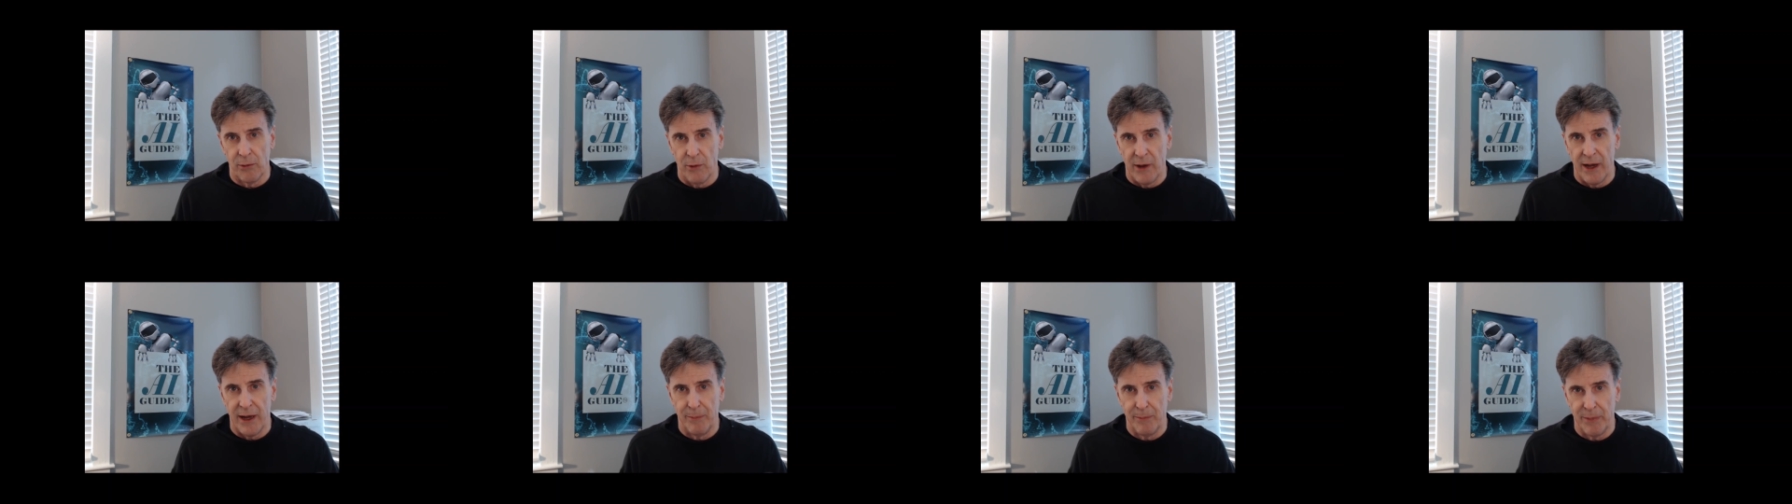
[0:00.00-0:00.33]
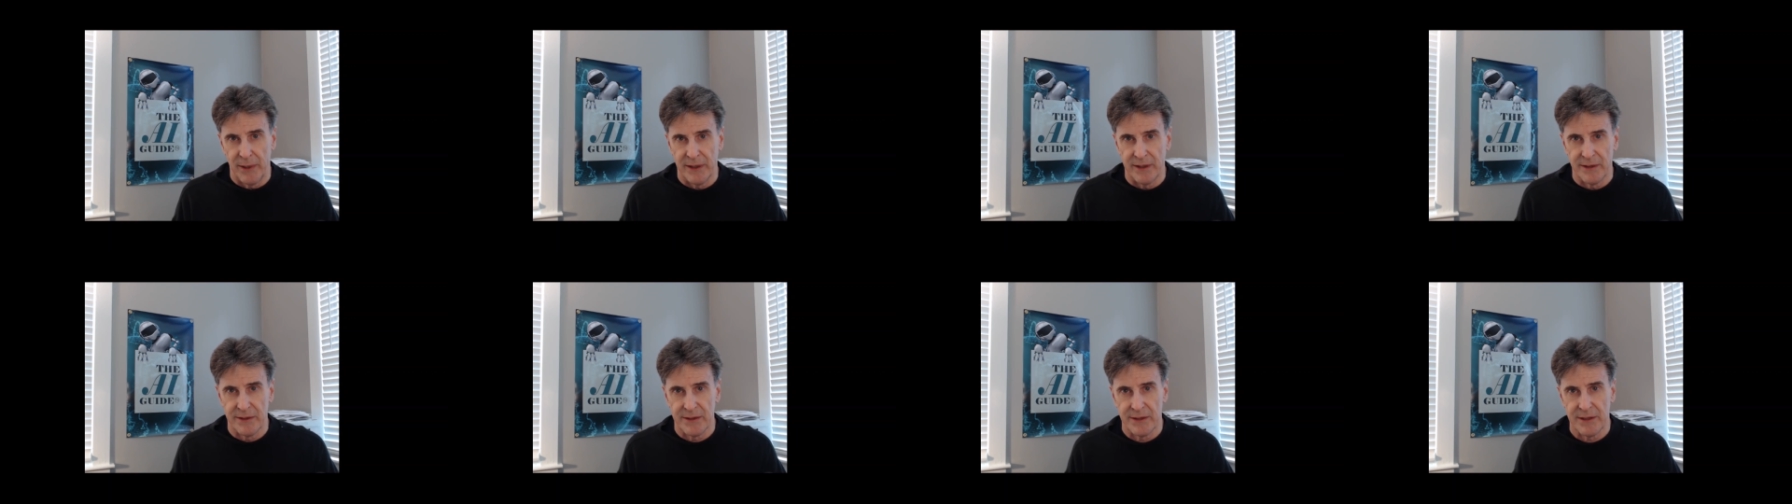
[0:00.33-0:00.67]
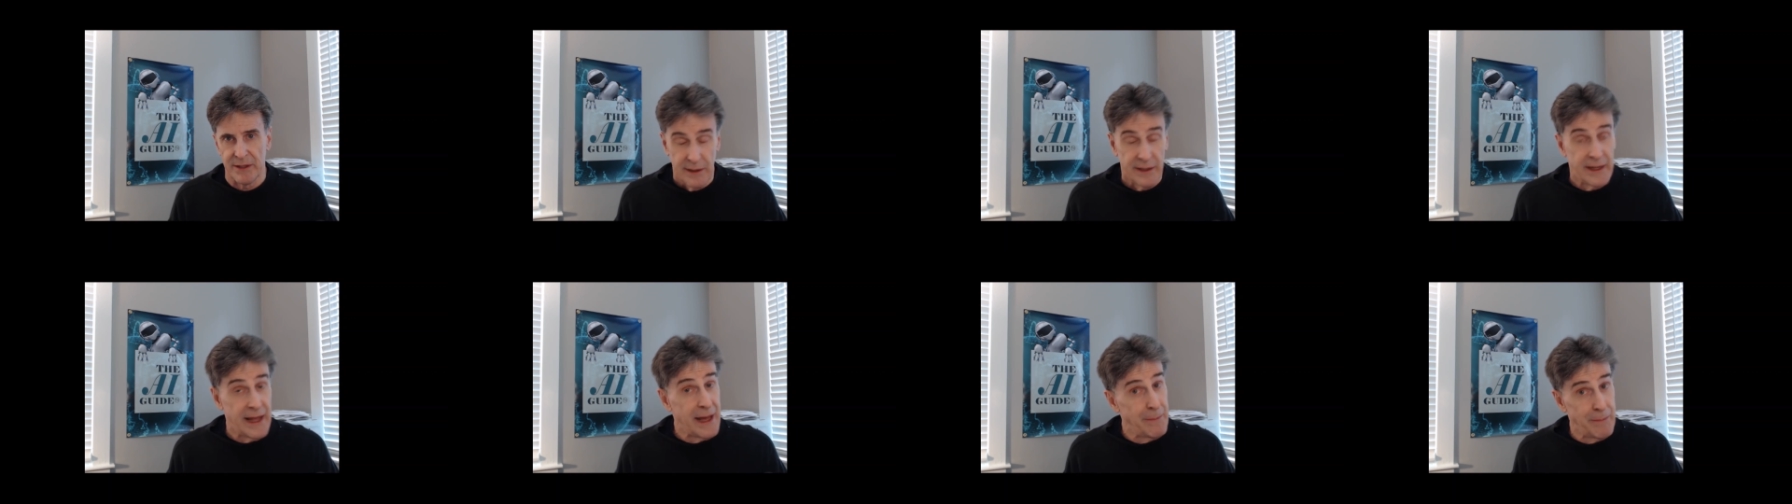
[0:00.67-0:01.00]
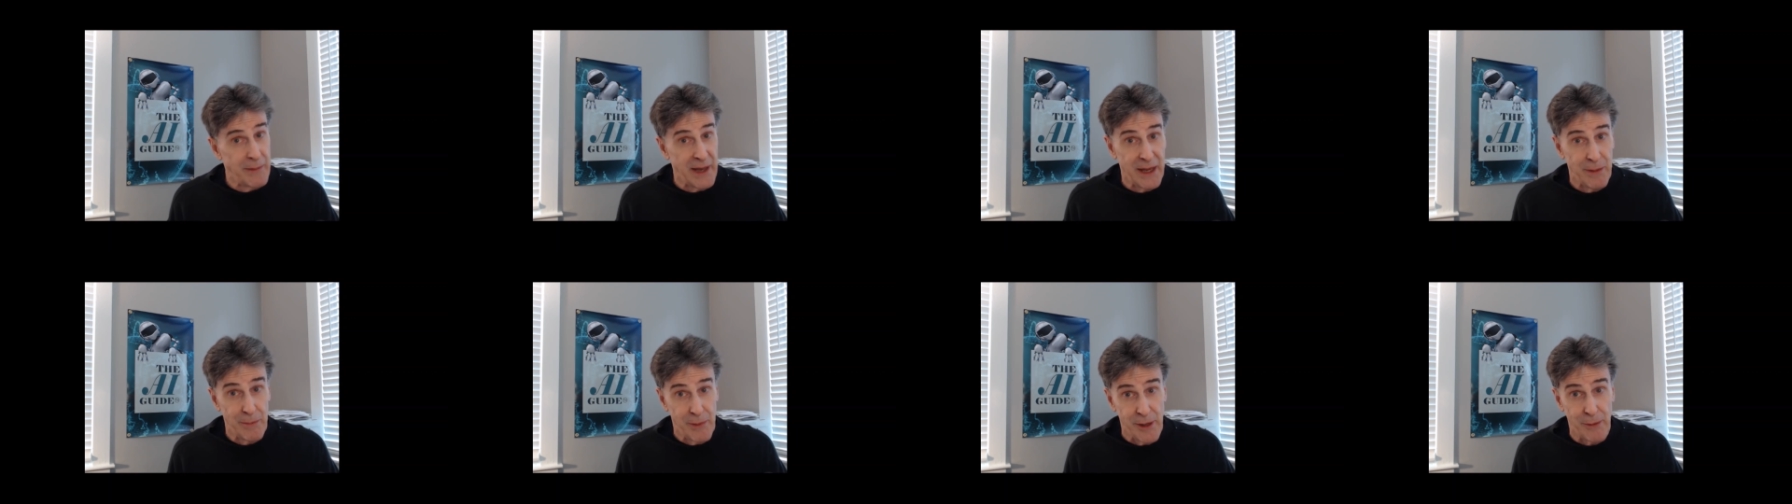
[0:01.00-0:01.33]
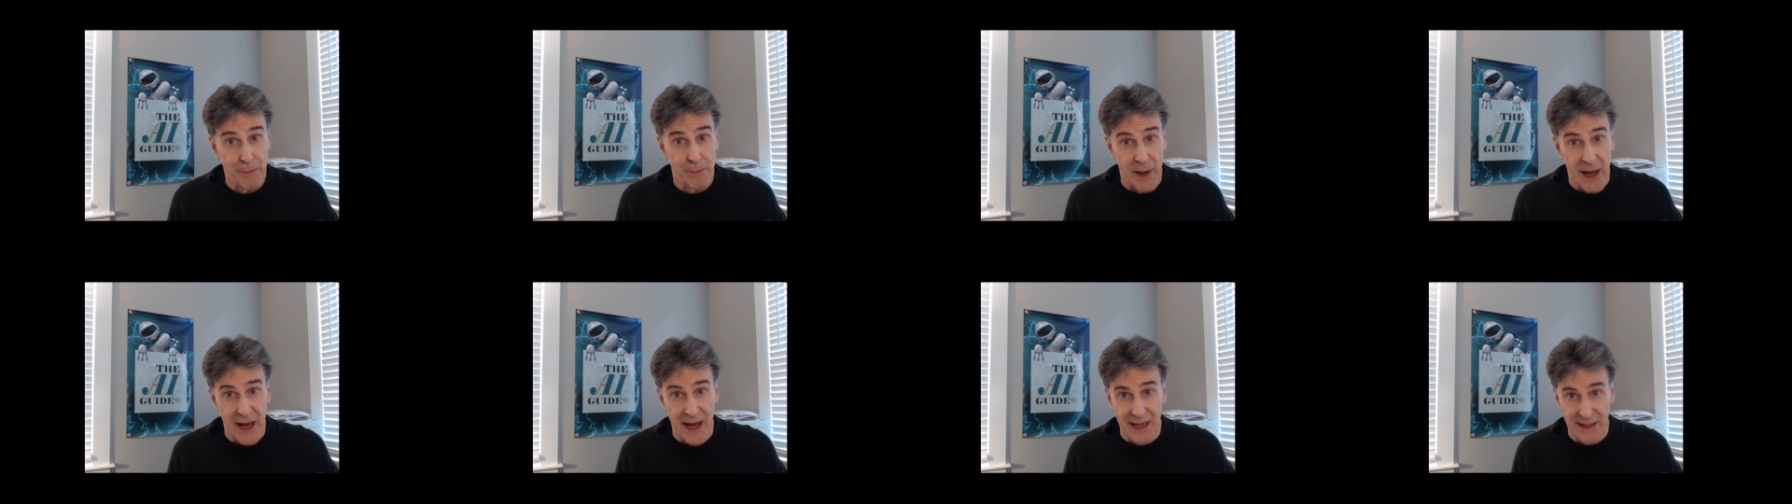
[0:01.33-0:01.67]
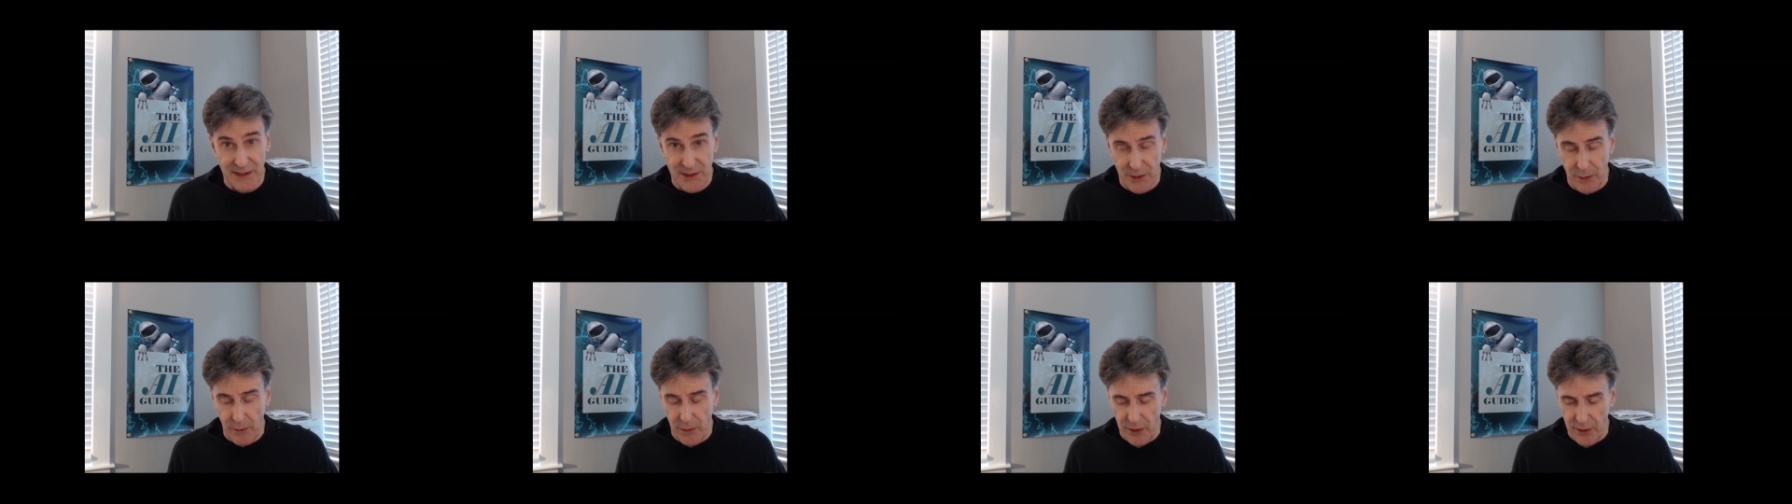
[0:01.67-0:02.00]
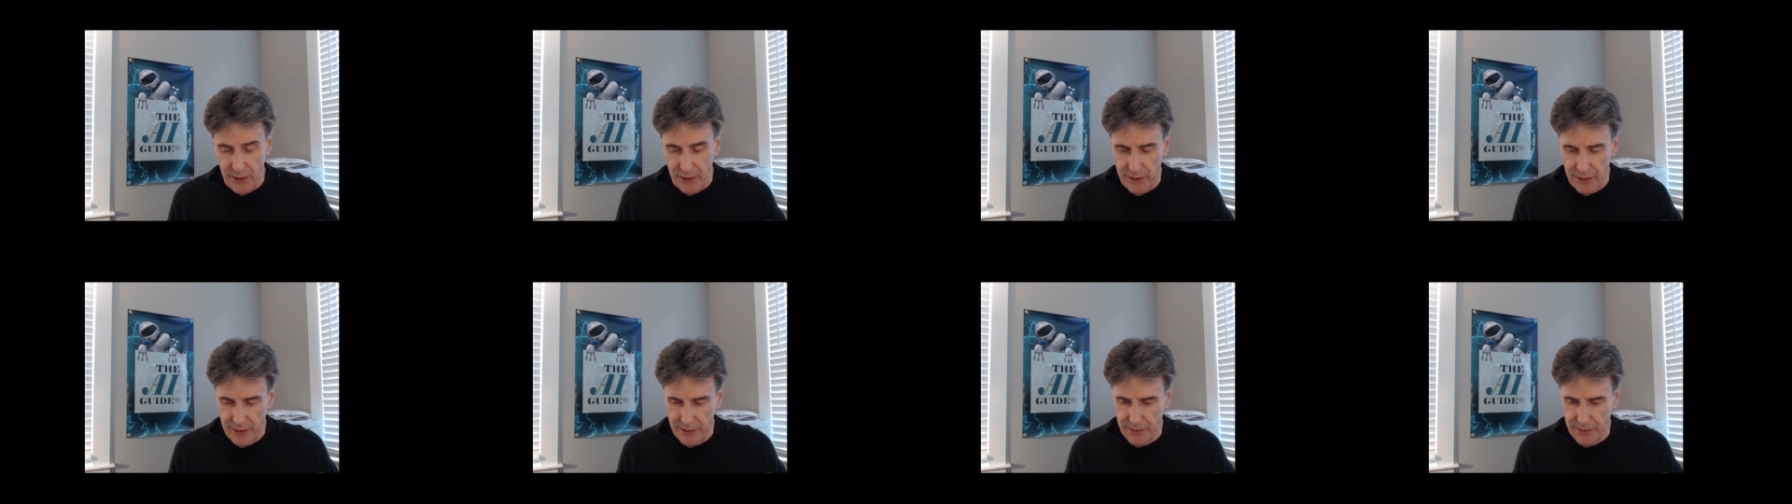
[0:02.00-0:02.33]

weapons. That may be possible.